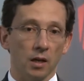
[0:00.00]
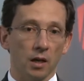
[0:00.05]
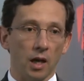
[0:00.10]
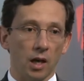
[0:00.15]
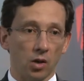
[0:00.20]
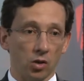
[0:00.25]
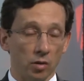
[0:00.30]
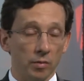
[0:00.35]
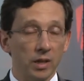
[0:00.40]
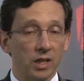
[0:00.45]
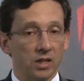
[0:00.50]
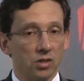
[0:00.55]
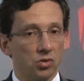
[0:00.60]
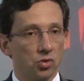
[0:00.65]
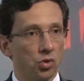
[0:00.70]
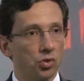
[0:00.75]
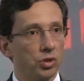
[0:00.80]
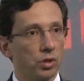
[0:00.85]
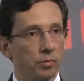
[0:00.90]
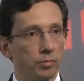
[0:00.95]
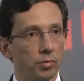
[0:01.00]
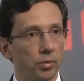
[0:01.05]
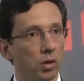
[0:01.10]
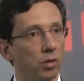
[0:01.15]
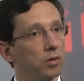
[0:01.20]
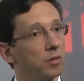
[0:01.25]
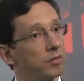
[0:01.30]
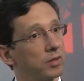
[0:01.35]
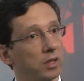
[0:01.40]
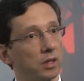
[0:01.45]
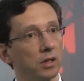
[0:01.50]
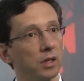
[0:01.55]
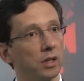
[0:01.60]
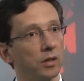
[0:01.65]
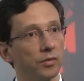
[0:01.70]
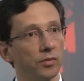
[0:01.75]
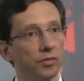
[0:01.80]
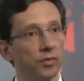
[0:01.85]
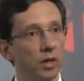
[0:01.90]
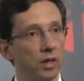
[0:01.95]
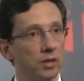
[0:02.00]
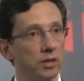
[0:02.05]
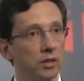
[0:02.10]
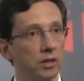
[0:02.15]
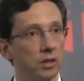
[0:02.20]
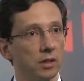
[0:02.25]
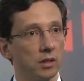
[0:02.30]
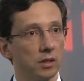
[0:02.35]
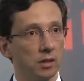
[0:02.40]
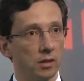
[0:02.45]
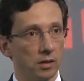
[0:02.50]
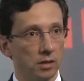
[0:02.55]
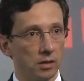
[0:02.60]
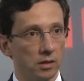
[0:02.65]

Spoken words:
economic and social problems that they are facing